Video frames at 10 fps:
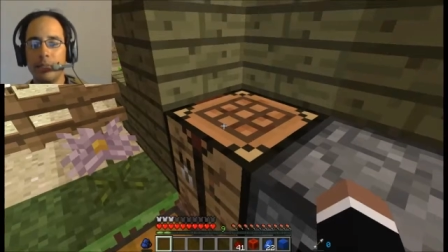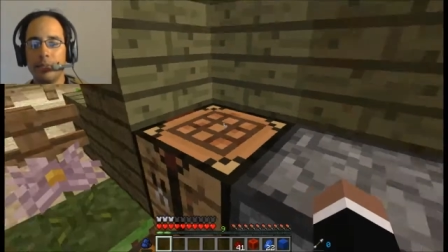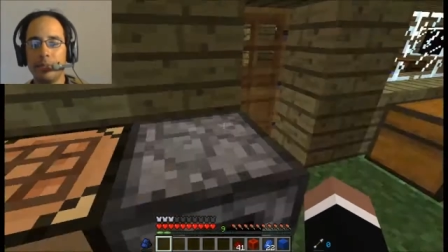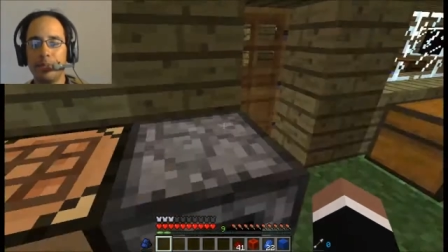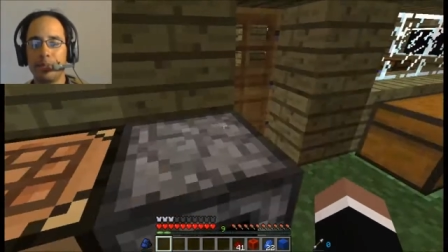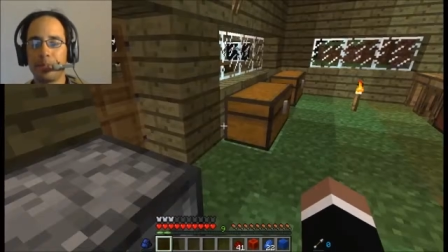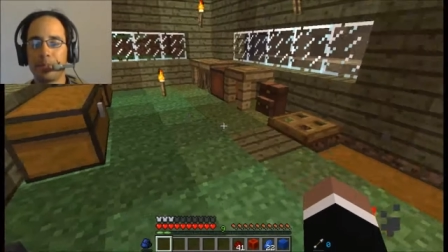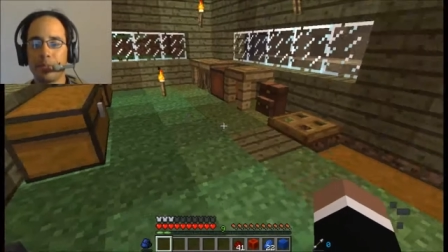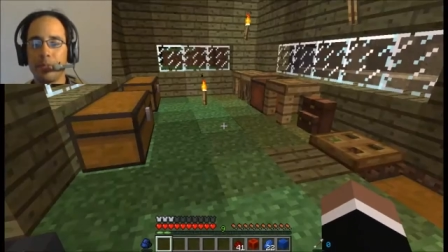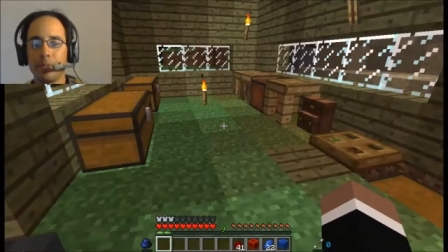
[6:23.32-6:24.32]
Okay.
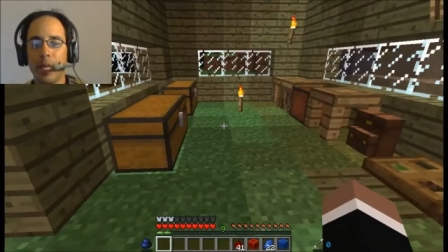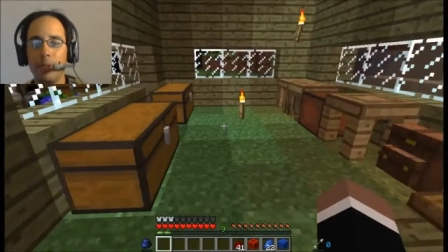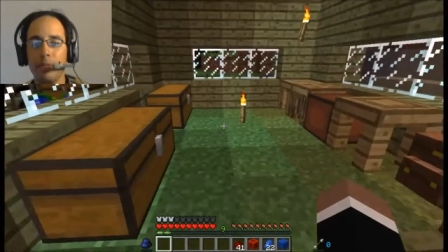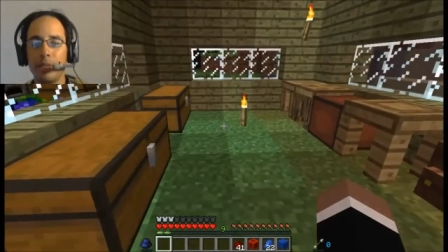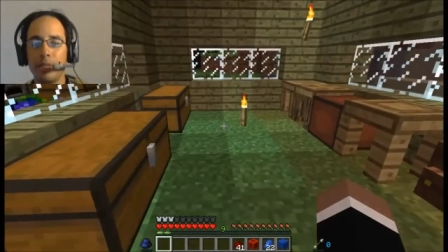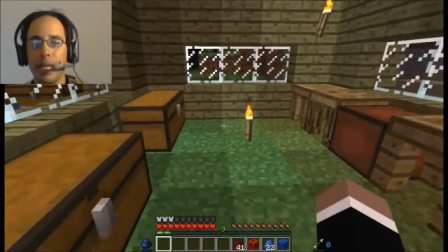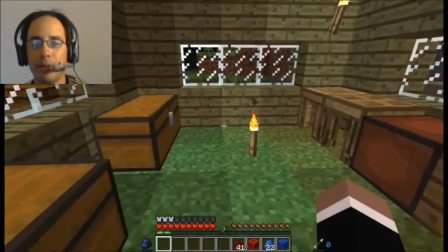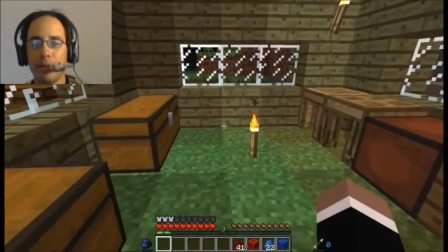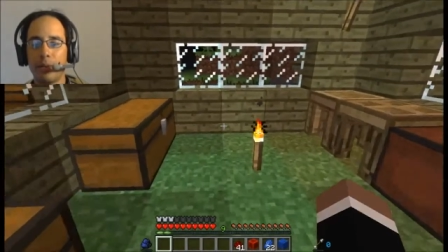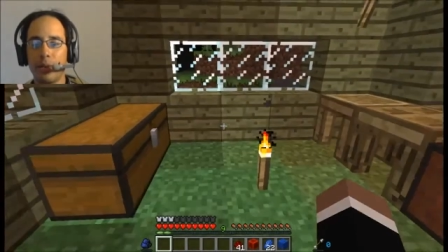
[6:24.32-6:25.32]
Mm, I'm going to leave the
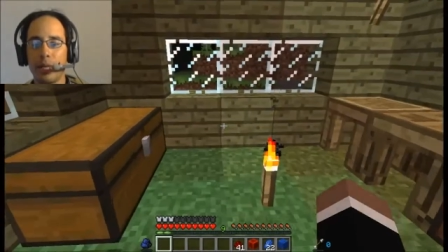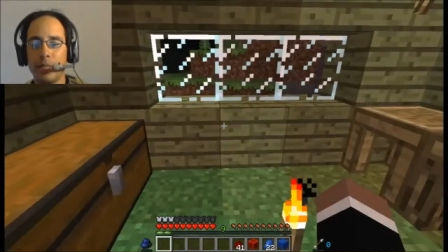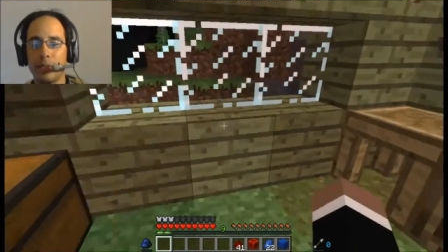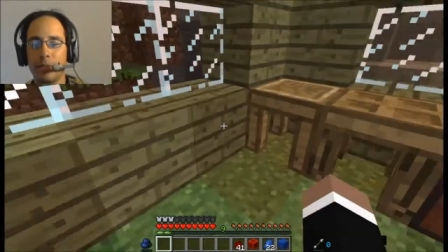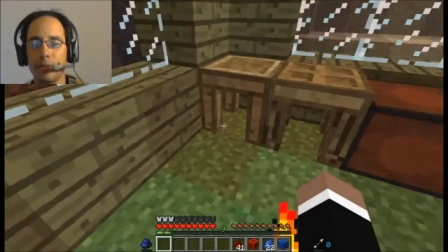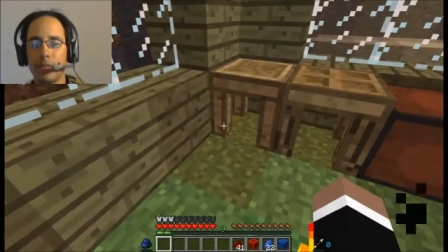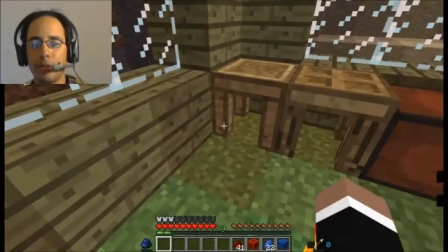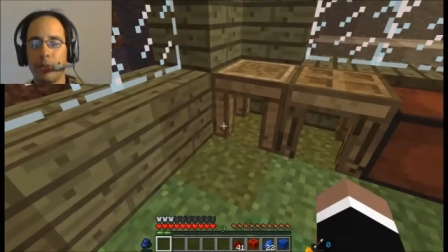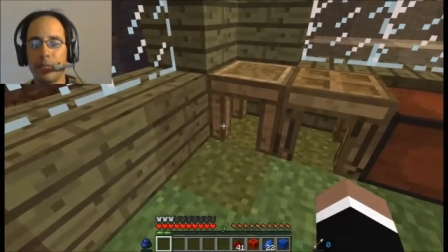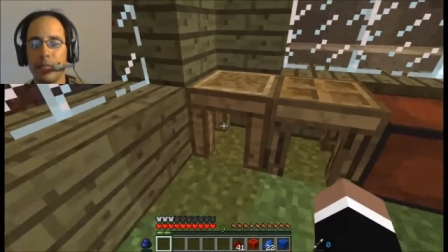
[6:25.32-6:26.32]
dagger the way it is. I don't
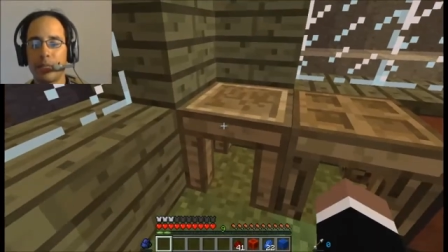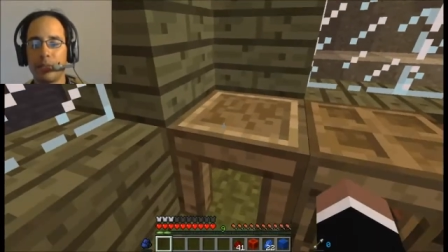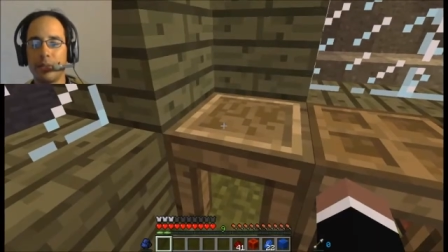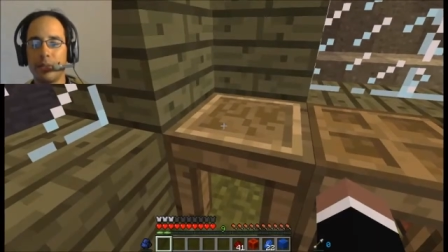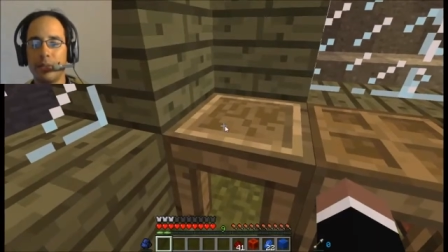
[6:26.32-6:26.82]
really care about the